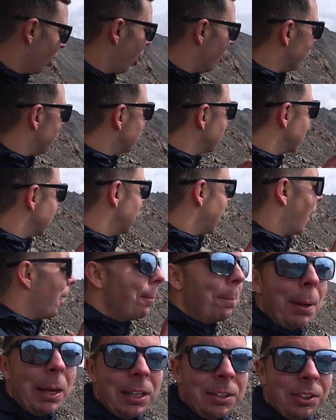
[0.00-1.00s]
Really
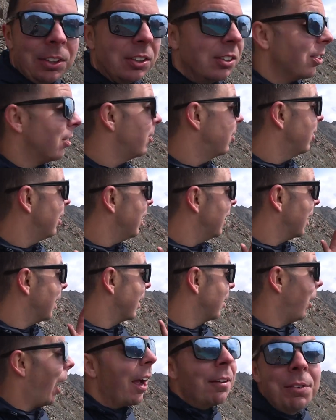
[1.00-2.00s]
amazing to see a
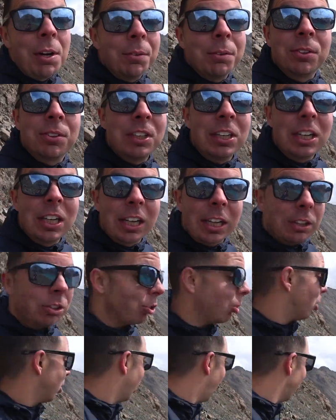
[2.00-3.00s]
glacier. I've never seen a glacier.